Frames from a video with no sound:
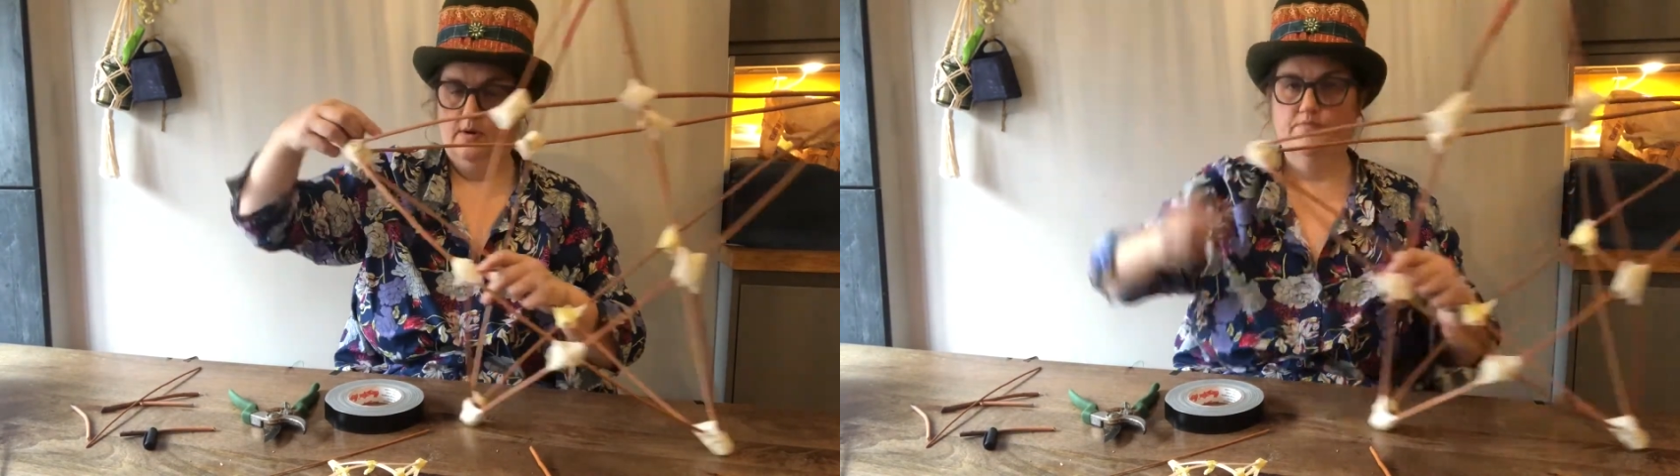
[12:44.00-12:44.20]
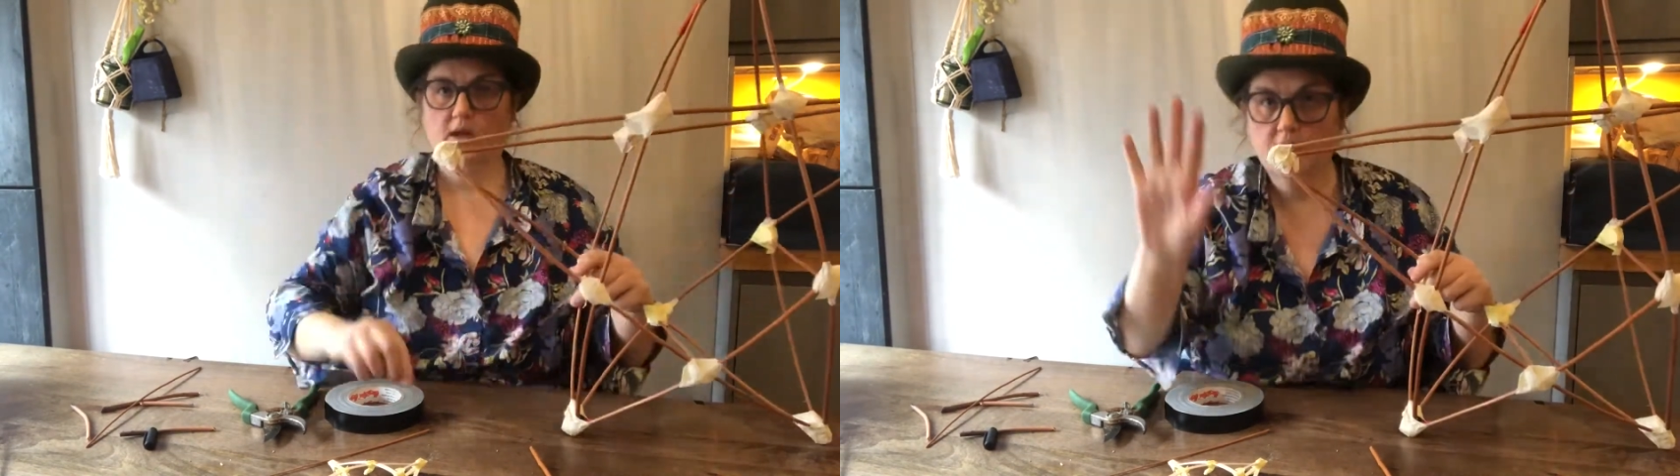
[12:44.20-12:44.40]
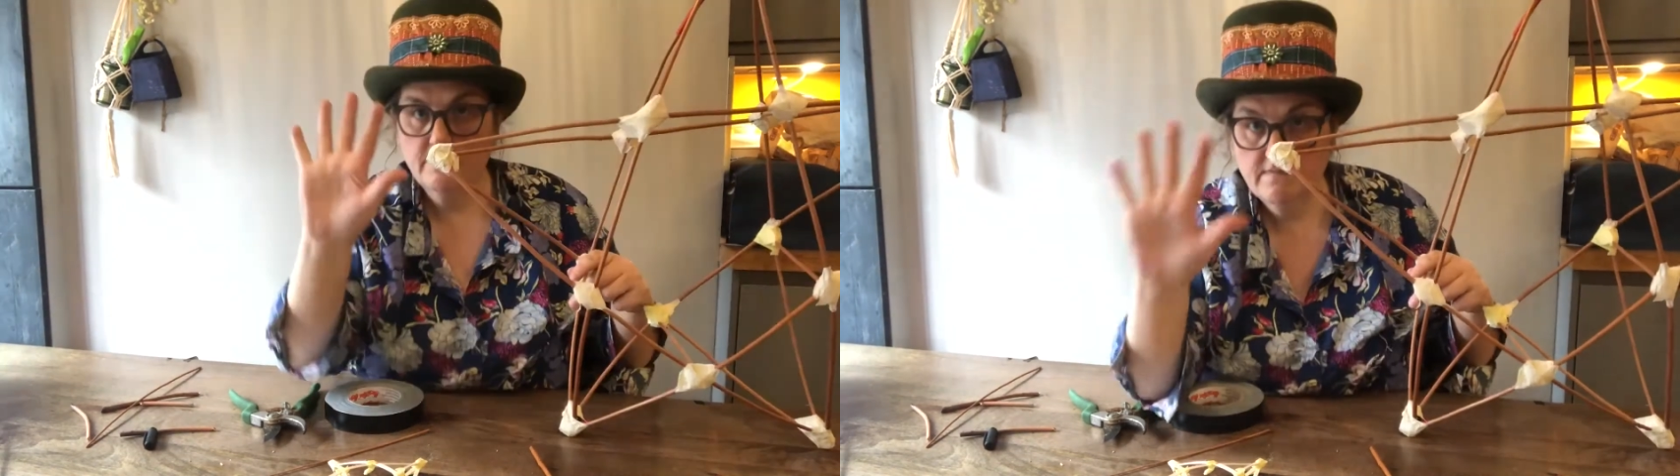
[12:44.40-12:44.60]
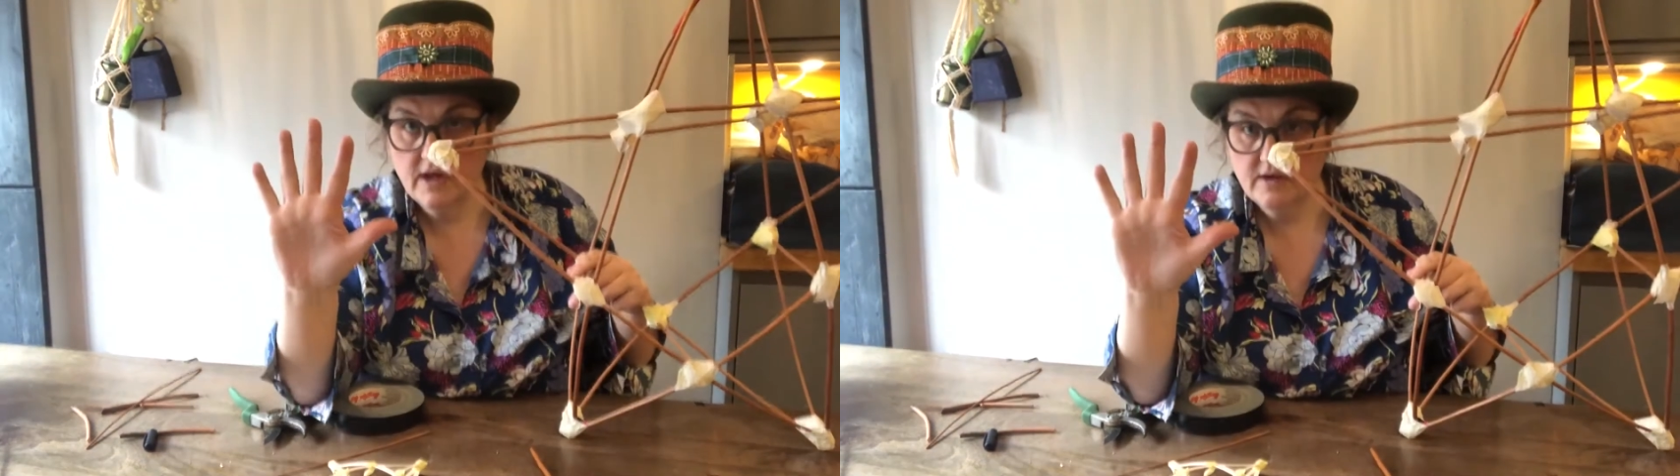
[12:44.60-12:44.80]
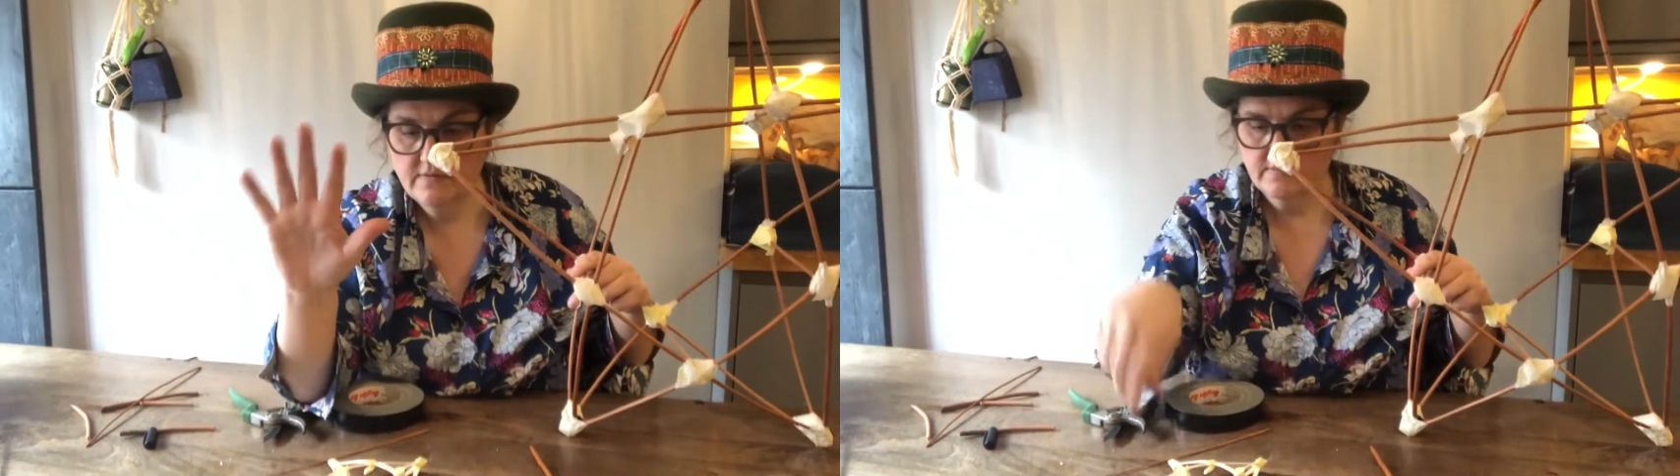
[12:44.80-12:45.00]
pieces
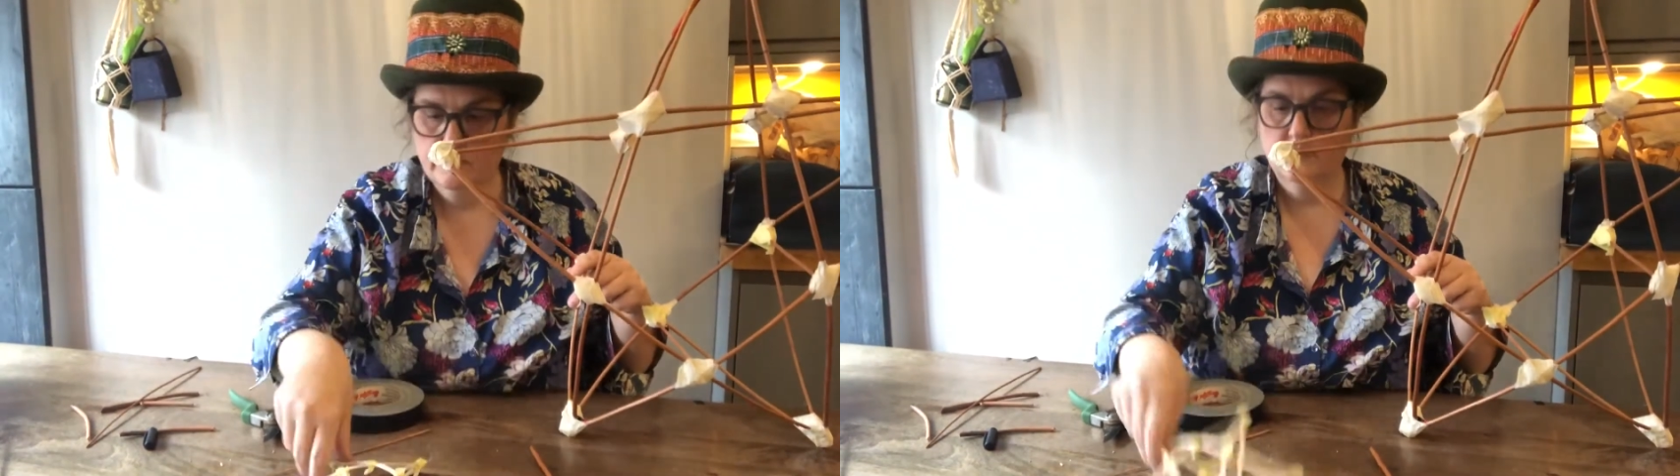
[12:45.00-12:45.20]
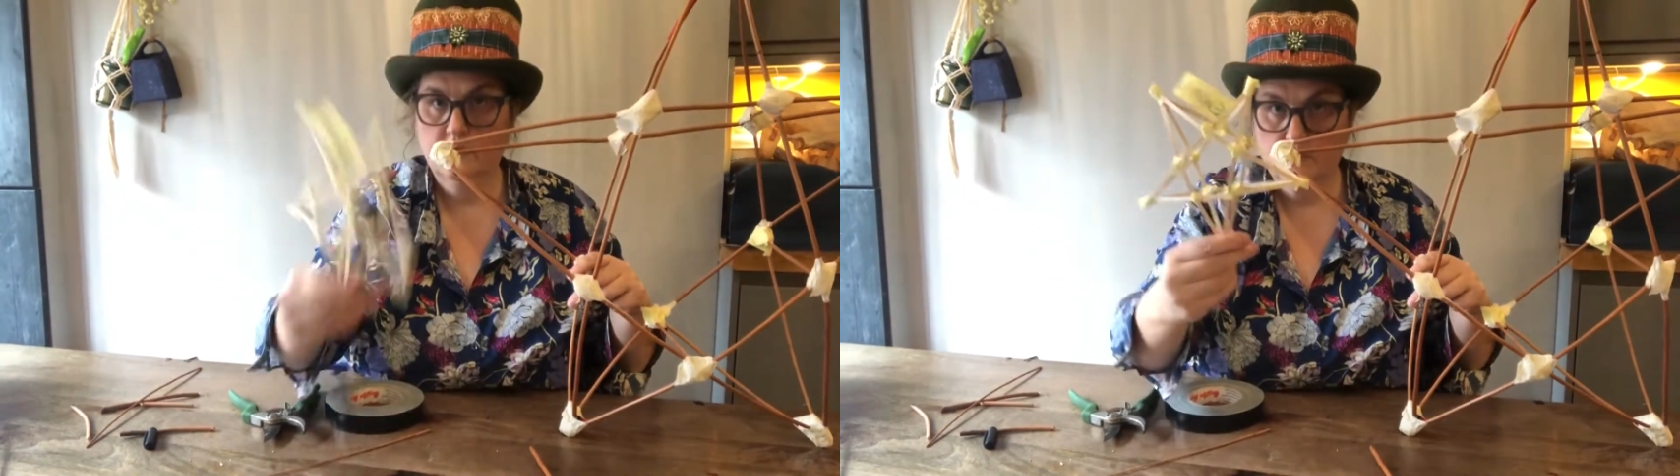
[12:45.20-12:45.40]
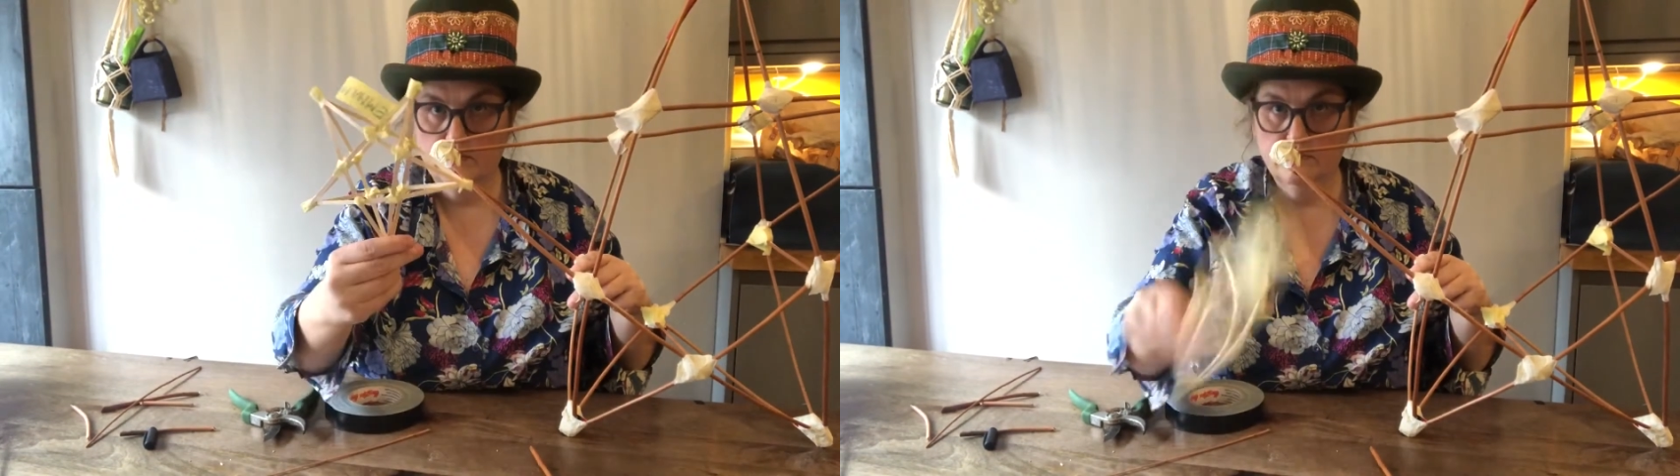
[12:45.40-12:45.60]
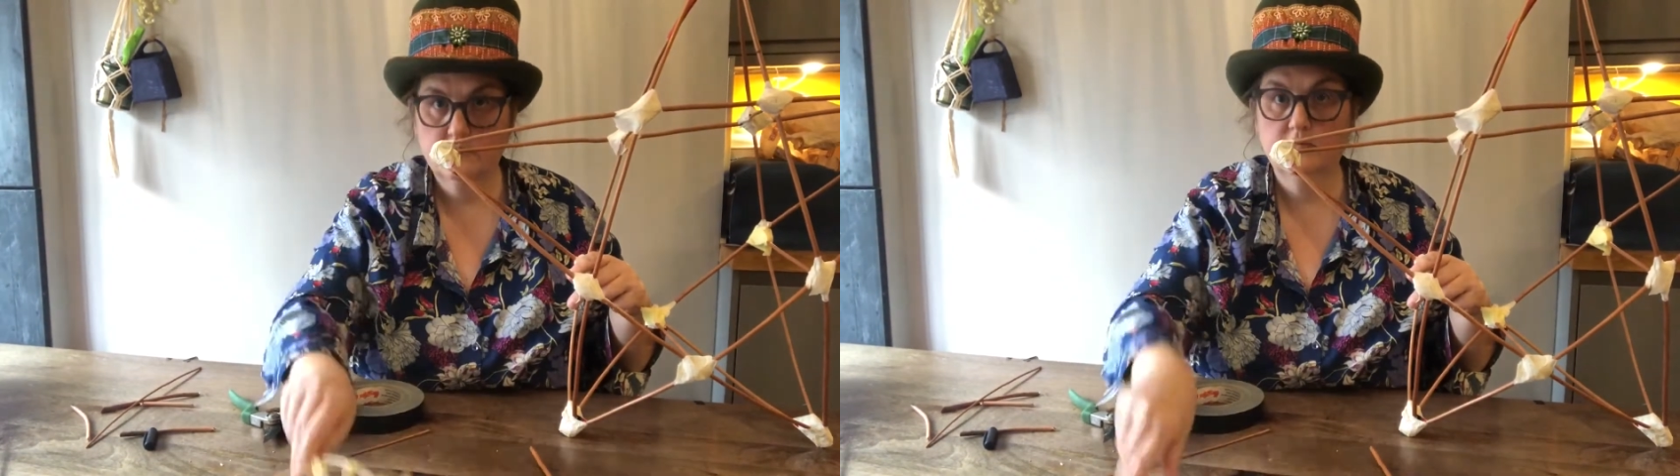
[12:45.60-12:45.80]
the same size,